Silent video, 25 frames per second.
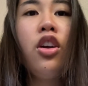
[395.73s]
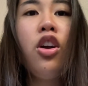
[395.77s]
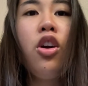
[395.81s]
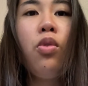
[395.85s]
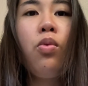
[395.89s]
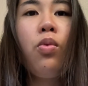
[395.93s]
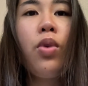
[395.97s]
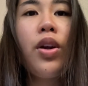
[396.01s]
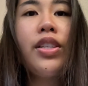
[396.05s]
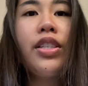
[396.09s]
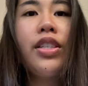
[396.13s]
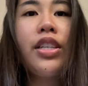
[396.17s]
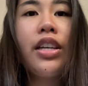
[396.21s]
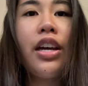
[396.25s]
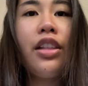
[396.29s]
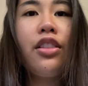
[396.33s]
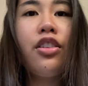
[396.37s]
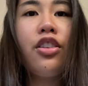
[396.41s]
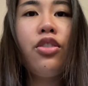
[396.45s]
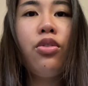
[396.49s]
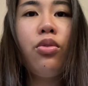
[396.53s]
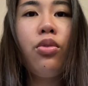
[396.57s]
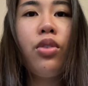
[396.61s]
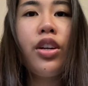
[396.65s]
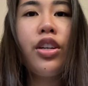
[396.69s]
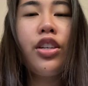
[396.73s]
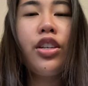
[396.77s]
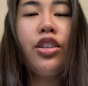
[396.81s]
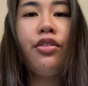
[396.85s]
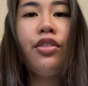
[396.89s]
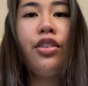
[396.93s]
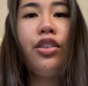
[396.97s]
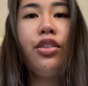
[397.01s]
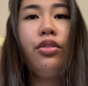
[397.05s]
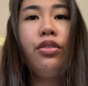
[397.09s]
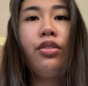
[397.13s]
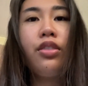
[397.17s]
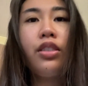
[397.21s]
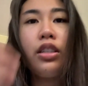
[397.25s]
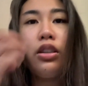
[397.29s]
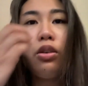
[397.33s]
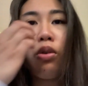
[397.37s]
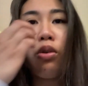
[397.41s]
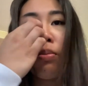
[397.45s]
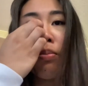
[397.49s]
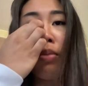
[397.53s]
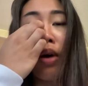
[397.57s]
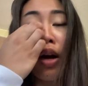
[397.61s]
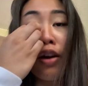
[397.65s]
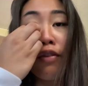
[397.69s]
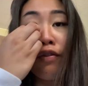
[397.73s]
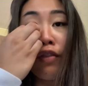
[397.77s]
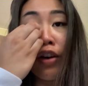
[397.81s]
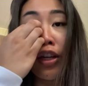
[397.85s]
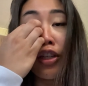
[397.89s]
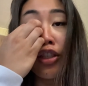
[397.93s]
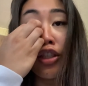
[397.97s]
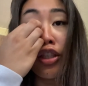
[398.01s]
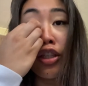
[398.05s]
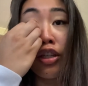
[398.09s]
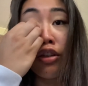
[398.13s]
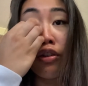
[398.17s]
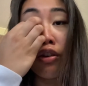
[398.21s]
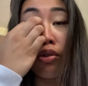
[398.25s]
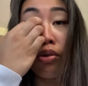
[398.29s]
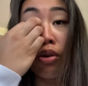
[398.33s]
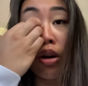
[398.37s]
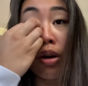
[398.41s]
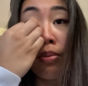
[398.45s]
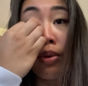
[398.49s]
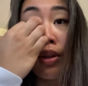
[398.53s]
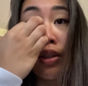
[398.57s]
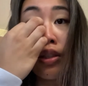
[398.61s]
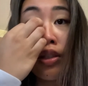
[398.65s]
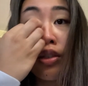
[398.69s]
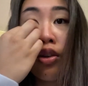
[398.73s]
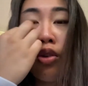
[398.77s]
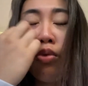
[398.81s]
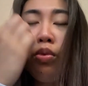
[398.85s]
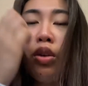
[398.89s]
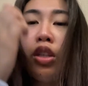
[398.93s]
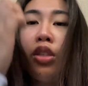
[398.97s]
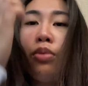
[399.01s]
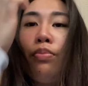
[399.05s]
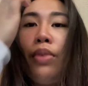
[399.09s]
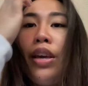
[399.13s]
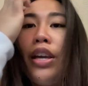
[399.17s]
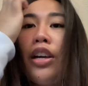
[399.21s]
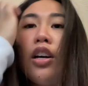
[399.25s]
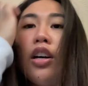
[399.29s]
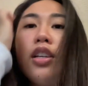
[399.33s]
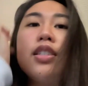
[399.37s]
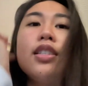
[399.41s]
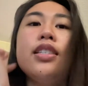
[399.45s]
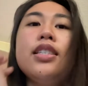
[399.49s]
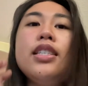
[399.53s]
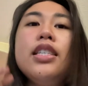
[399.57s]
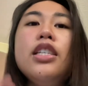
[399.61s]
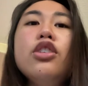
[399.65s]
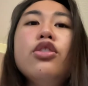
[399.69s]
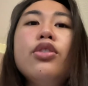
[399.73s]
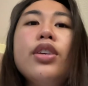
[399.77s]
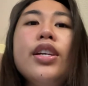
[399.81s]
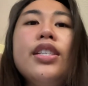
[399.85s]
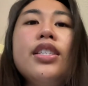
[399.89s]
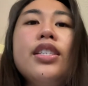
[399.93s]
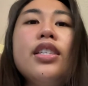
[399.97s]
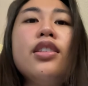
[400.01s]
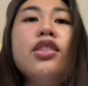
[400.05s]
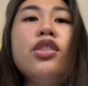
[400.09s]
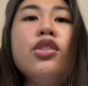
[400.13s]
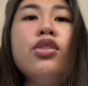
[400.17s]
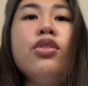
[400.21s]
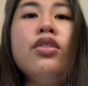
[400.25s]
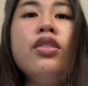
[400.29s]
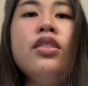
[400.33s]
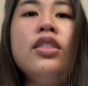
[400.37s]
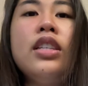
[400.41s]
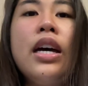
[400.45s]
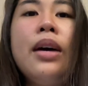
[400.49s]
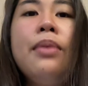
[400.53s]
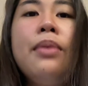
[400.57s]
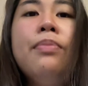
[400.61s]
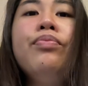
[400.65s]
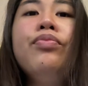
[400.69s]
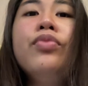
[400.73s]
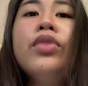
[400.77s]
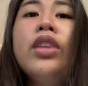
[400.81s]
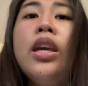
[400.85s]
work together in order to reduce or modify GE requirements, which may cause a decrease in student debt,